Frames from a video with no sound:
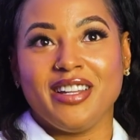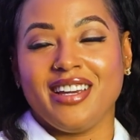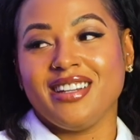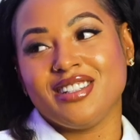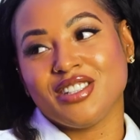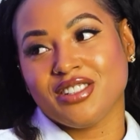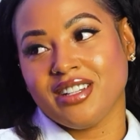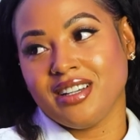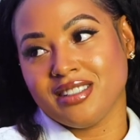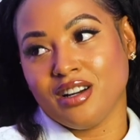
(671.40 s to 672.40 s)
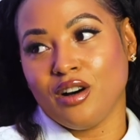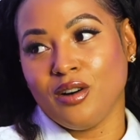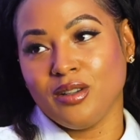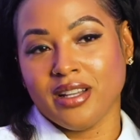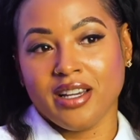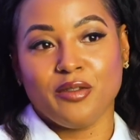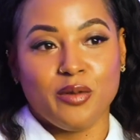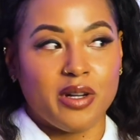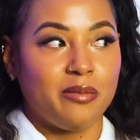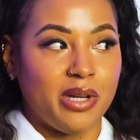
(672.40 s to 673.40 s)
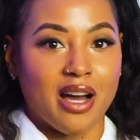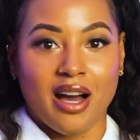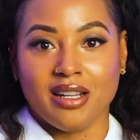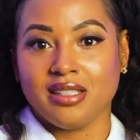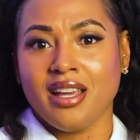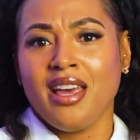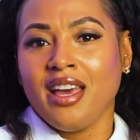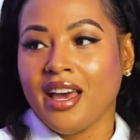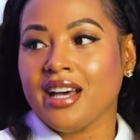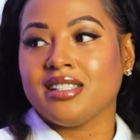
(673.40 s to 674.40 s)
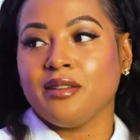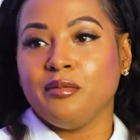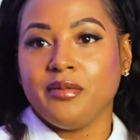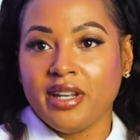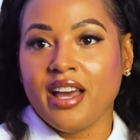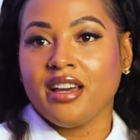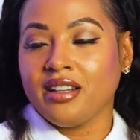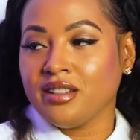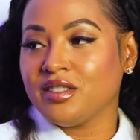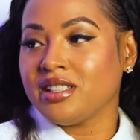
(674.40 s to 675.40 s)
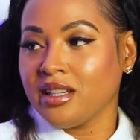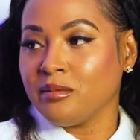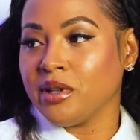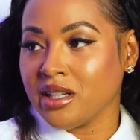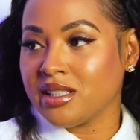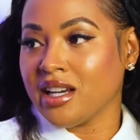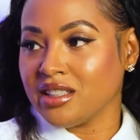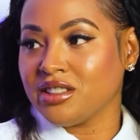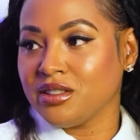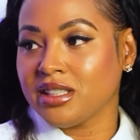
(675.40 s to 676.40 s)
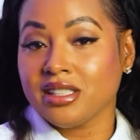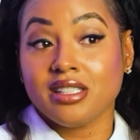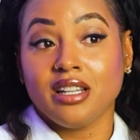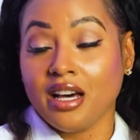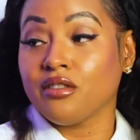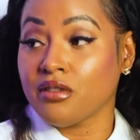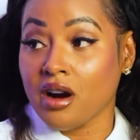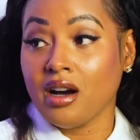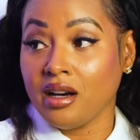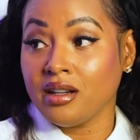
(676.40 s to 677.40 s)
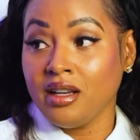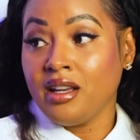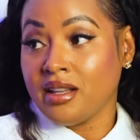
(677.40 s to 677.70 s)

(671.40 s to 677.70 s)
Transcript: the industry as a whole, like if we want to be honest, it has a negative stigma attached to it because it's a lot of fraud that